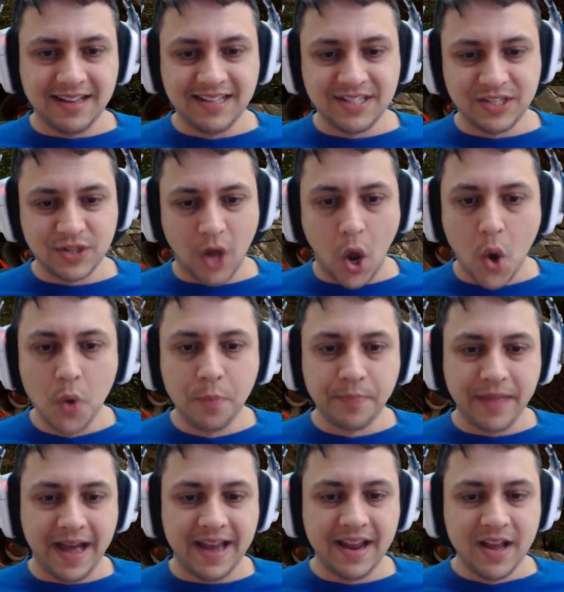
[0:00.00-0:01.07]
Let's just hope
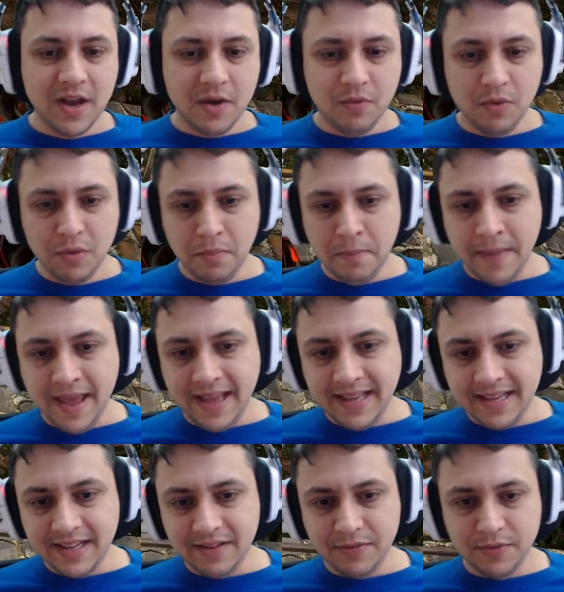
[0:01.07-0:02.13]
that we'll
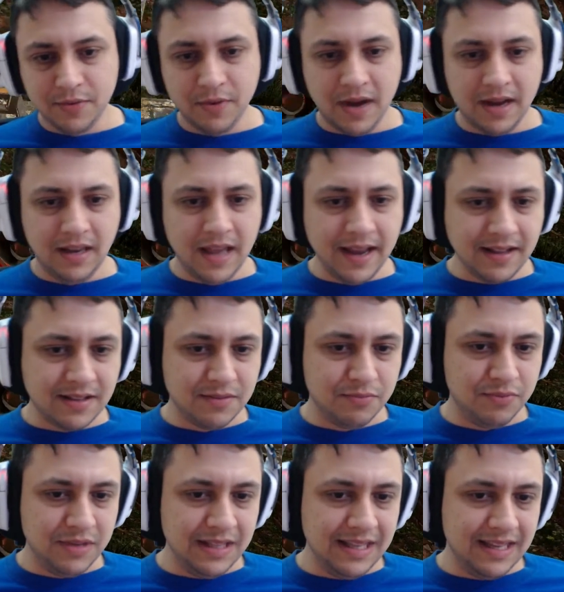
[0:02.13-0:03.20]
make it through. I'd
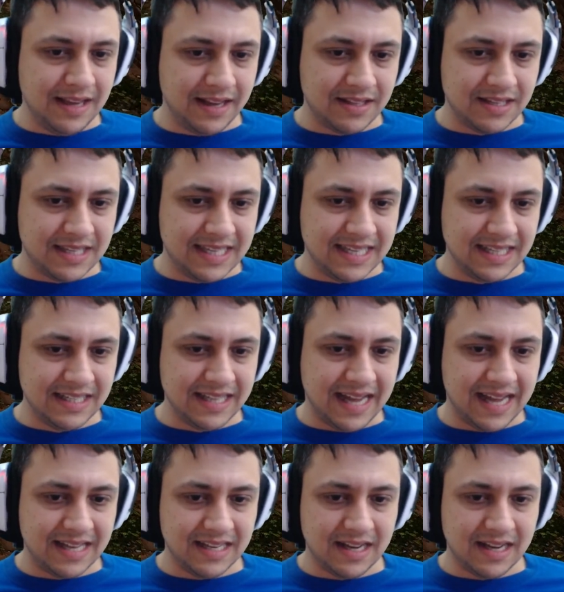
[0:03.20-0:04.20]
really like to kill that